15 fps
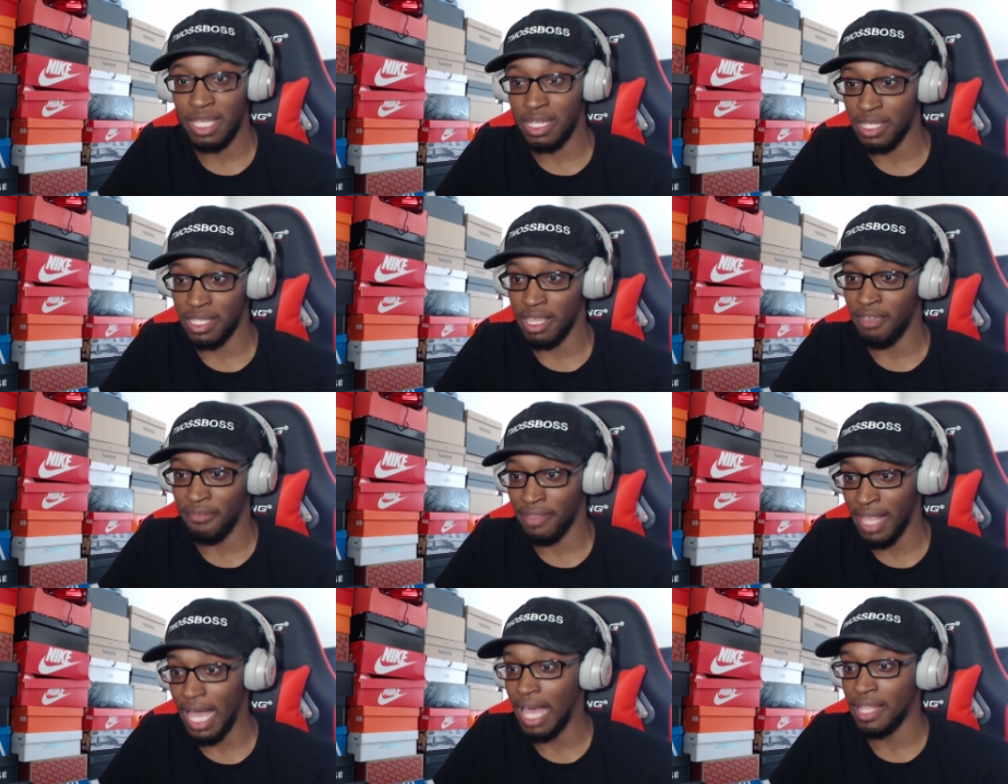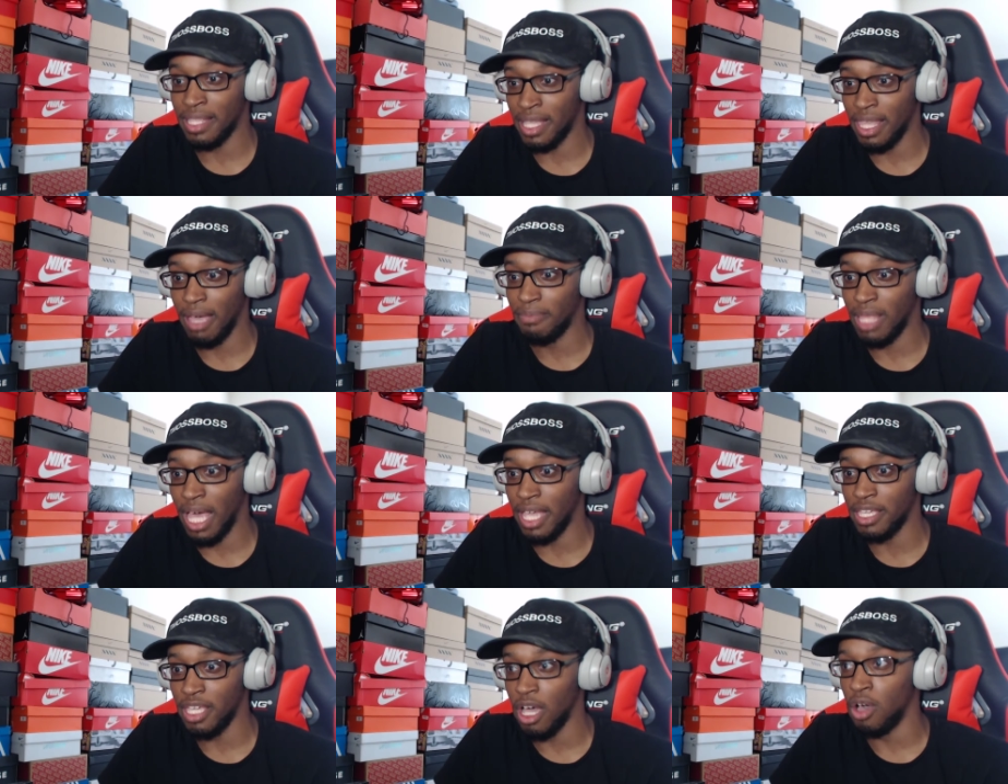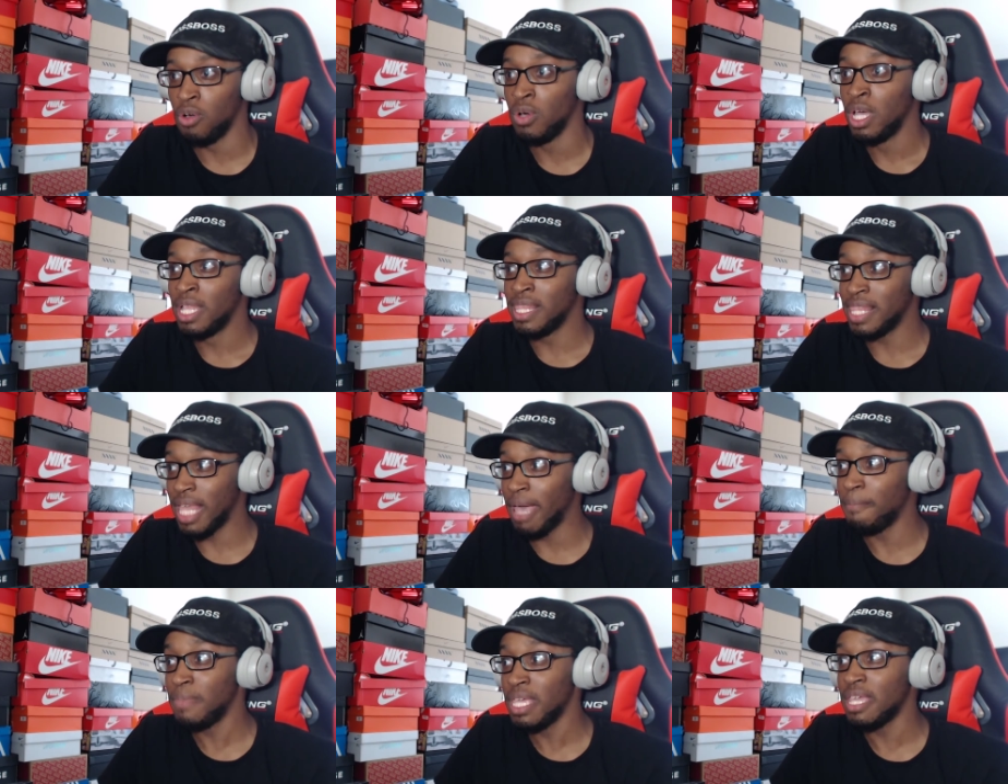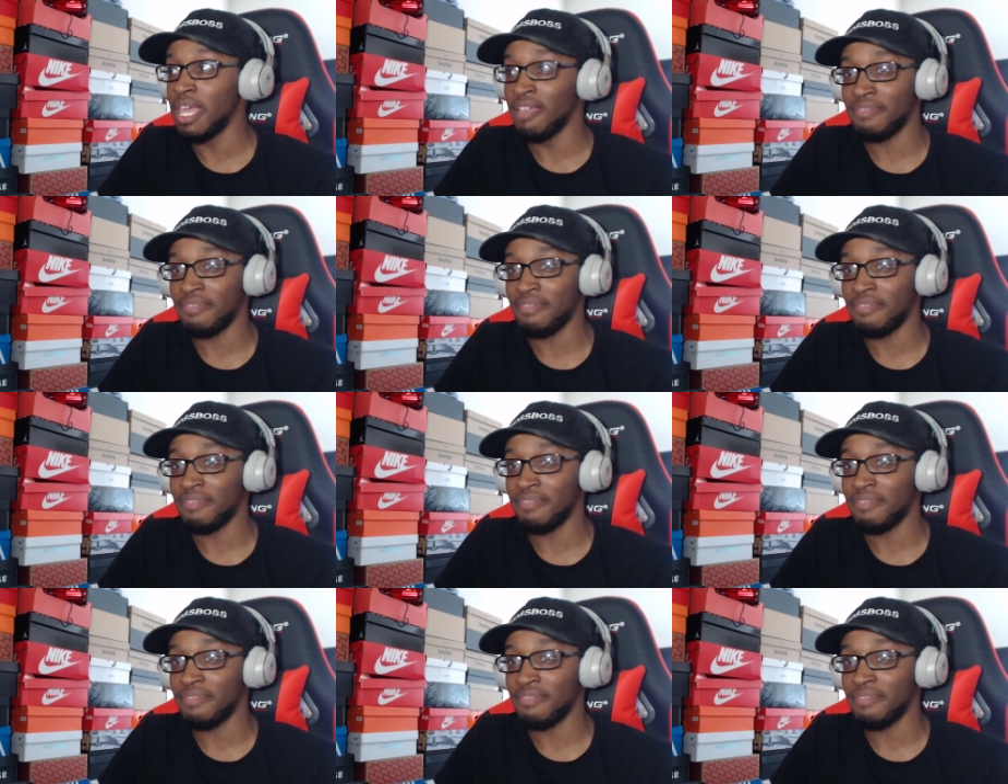Cause if not, then I'm like, yo, let me.